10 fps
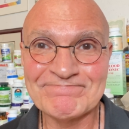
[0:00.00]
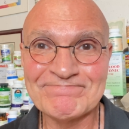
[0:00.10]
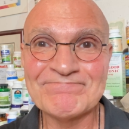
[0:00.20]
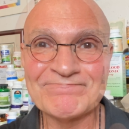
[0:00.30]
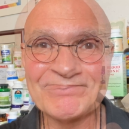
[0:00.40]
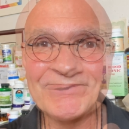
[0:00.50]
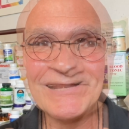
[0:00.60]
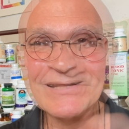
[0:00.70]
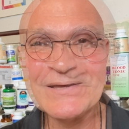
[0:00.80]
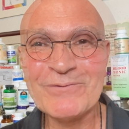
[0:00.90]
If you want to
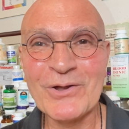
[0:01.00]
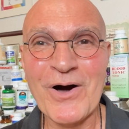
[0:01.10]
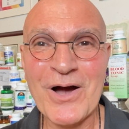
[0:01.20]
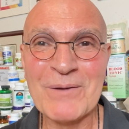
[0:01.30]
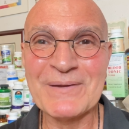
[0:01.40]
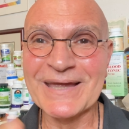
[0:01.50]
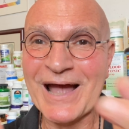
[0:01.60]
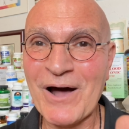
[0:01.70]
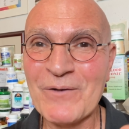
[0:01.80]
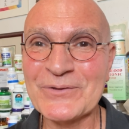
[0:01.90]
live long, be
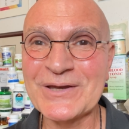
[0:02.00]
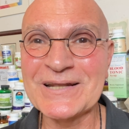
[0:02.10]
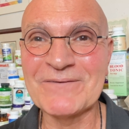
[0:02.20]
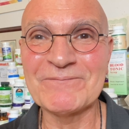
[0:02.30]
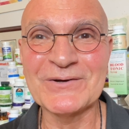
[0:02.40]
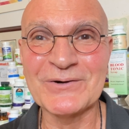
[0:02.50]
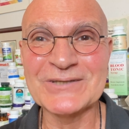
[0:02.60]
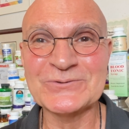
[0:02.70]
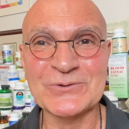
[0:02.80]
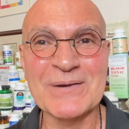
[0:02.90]
healthy, and feel
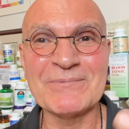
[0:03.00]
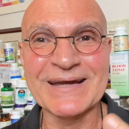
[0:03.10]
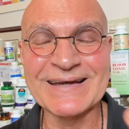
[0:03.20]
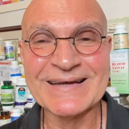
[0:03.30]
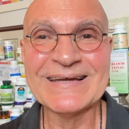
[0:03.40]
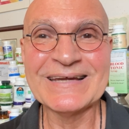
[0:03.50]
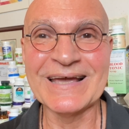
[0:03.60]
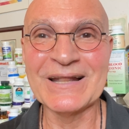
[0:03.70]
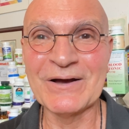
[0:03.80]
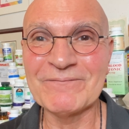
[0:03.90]
extremely,
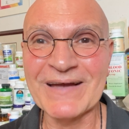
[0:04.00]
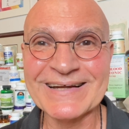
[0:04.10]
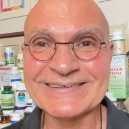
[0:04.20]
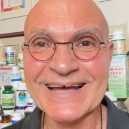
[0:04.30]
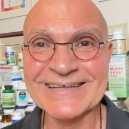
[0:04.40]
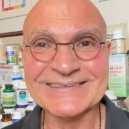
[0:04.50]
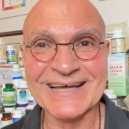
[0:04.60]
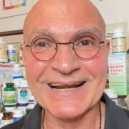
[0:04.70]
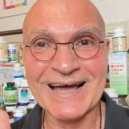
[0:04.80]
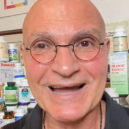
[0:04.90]
you know, fantastic
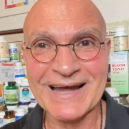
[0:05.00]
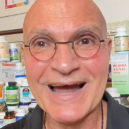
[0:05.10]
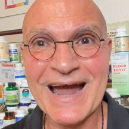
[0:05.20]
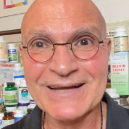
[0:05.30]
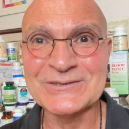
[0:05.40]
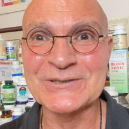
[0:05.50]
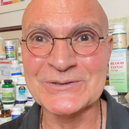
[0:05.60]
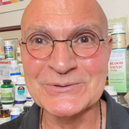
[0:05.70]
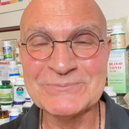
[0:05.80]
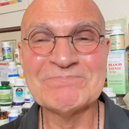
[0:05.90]
like I
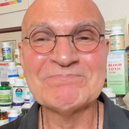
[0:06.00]
do,